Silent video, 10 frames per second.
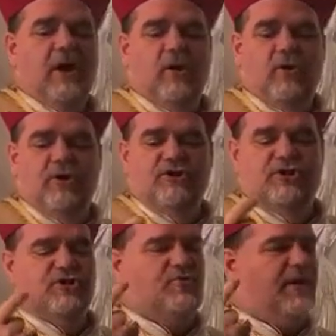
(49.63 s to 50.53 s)
Our Lord
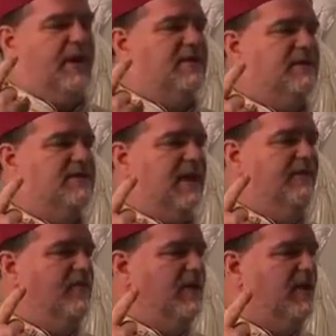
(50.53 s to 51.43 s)
Jesus Christ is
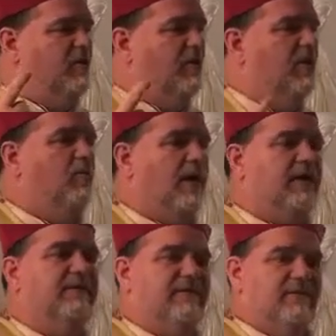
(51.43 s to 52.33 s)
infinitely good and
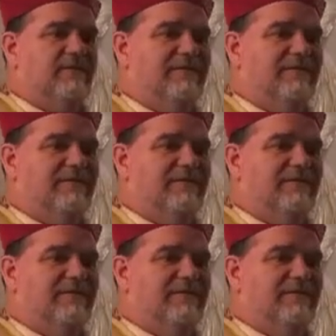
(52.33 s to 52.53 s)
wonderful.